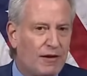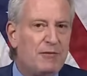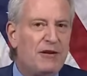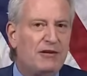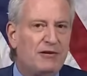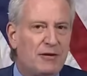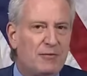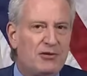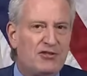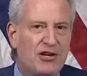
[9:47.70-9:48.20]
Let
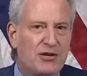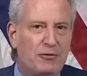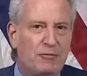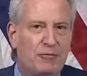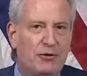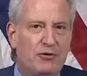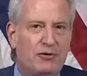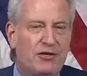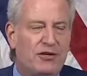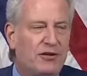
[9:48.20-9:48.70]
me, let me check
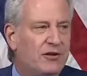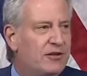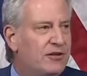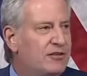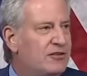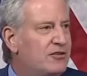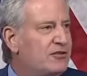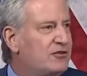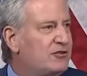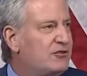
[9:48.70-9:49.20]
with Bill
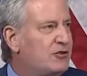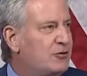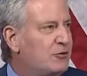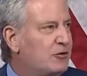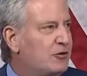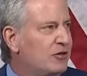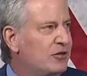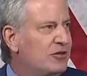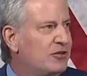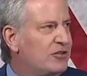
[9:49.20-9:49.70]
Needhart. Is it
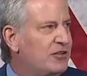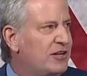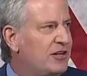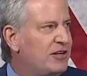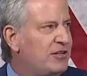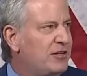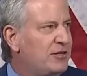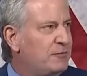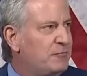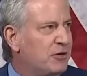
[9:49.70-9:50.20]
too early in the
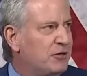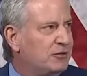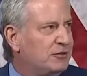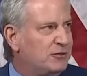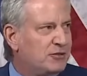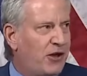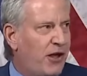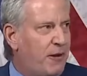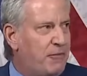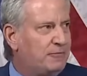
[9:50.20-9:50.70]
day to eat a burger?
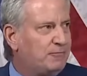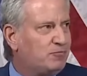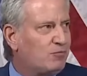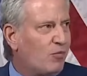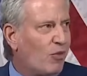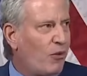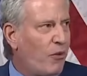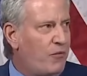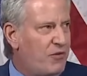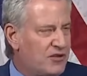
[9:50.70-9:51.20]
No.
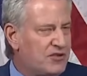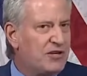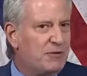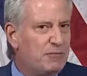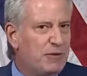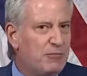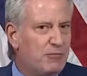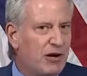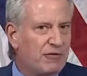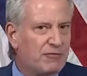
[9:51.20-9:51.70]
This
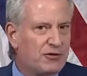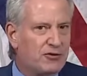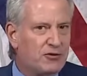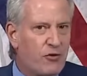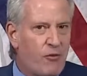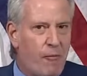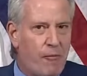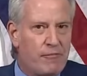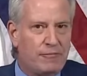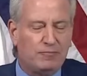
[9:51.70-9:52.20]
could be
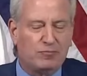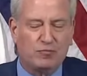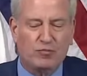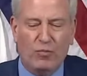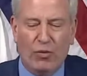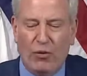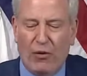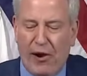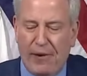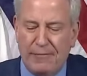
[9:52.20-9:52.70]
breakfast?
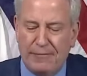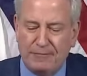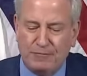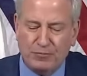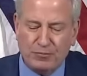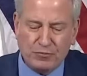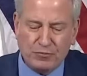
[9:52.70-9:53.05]
Okay.